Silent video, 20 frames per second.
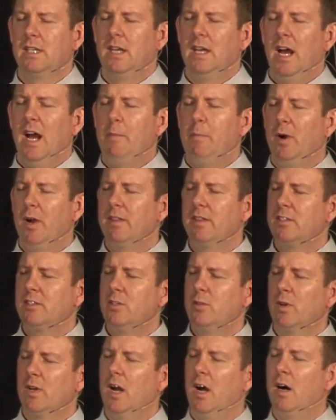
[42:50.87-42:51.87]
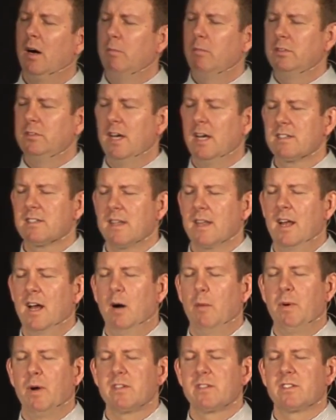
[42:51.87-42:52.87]
I pray that you would humble us and
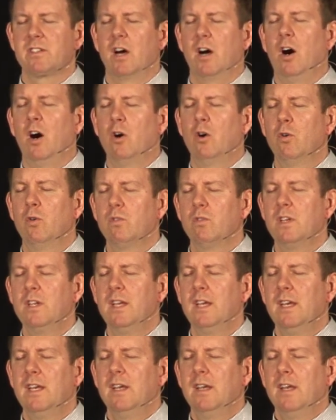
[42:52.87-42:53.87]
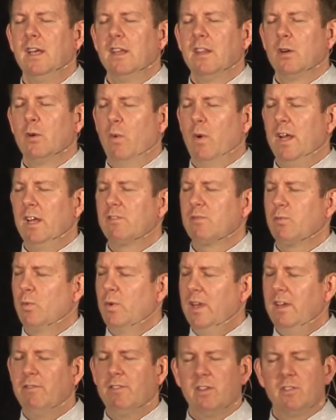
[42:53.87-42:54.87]
help us to own the ways
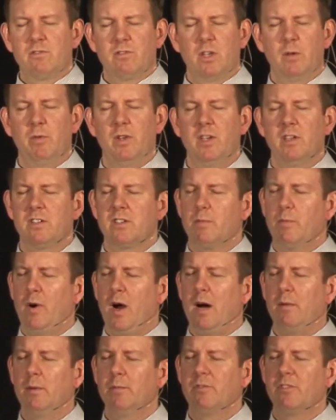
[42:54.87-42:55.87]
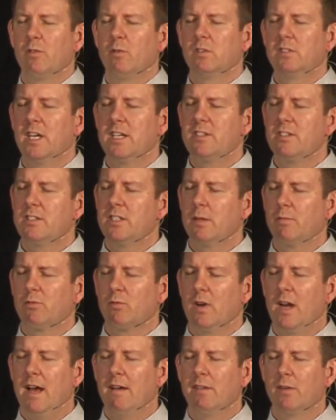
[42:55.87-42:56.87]
we've contributed to problems in relationships we're
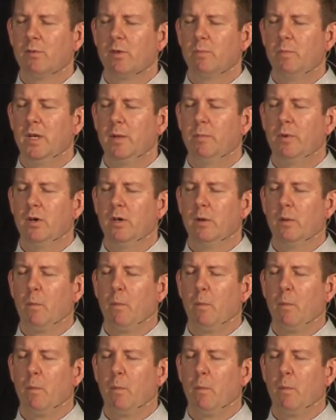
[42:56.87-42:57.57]
having with people.